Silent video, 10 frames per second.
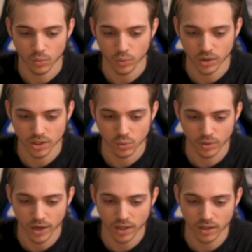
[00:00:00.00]
with this one
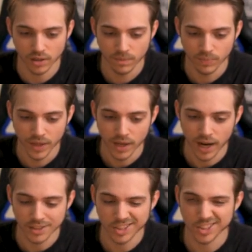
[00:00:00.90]
right here,
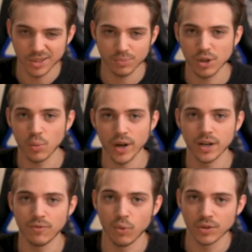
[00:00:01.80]
I just simply
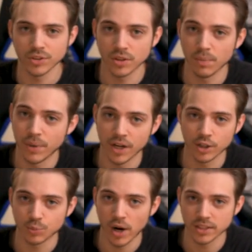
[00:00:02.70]
waited for some
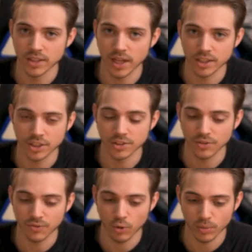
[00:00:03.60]
bearish price action to
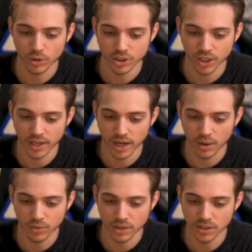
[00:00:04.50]
form, which I got
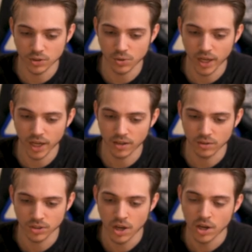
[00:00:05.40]
with these two
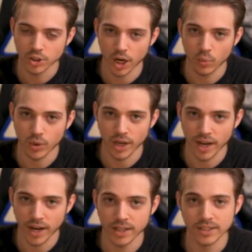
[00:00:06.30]
candles. So I went
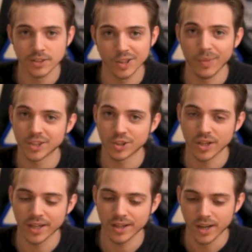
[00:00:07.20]
ahead and took my
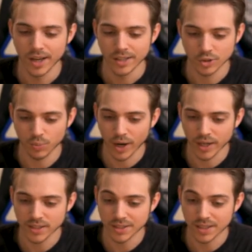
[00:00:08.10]
trade. So
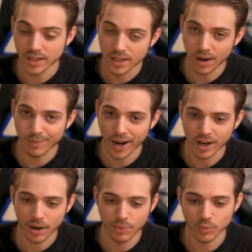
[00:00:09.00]
price did come back
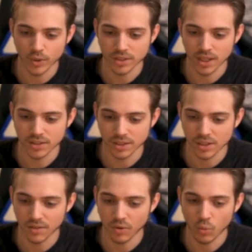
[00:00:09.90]
up and retest this
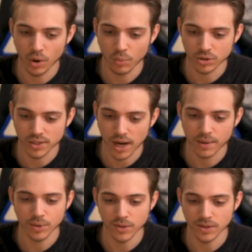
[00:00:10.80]
level one more
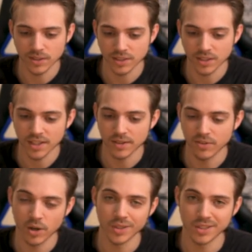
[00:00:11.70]
time, but you can see even
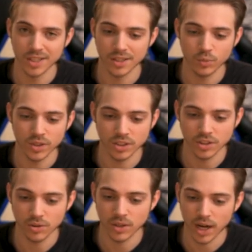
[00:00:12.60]
though it did, we
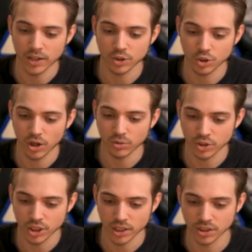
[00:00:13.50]
still got strong
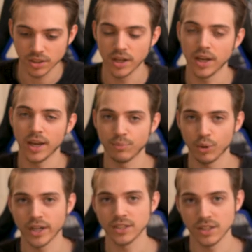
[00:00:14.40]
rejection, and
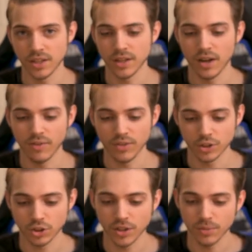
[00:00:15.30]
price did
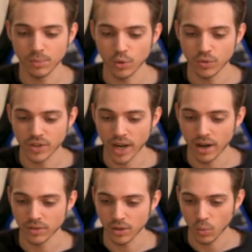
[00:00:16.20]
eventually move
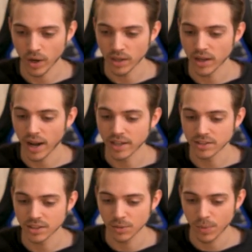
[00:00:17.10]
down the way that I
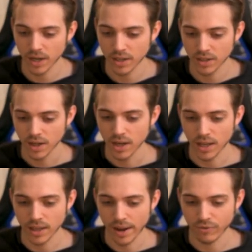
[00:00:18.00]
anticipated,
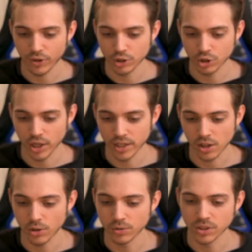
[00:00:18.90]
and that first trade
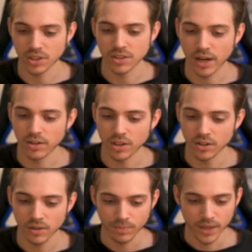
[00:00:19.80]
closed down
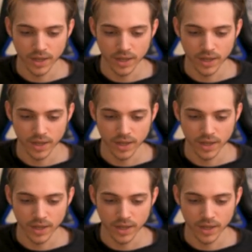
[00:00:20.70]
here.